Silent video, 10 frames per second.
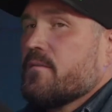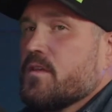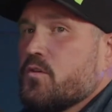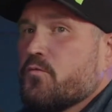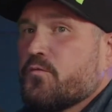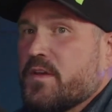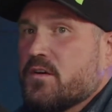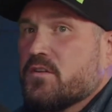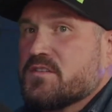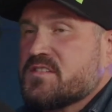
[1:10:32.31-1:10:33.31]
you
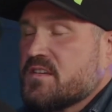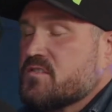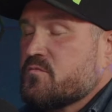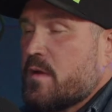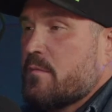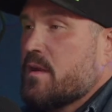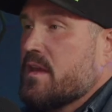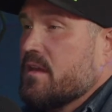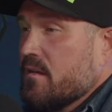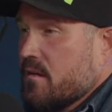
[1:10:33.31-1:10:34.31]
feel a sense of
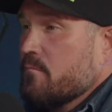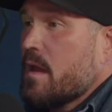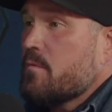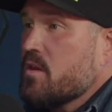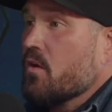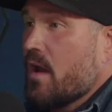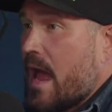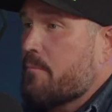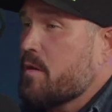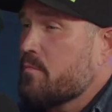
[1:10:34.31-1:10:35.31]
maybe you're
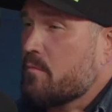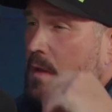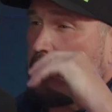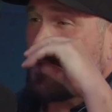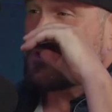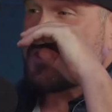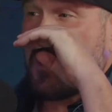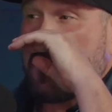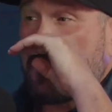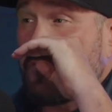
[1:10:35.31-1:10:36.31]
happy, but maybe it's
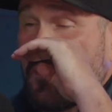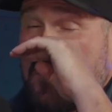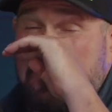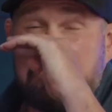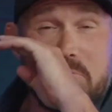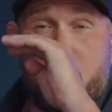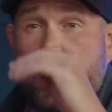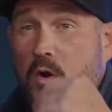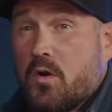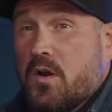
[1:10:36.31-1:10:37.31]
coming from
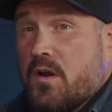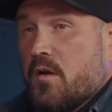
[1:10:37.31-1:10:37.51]
more,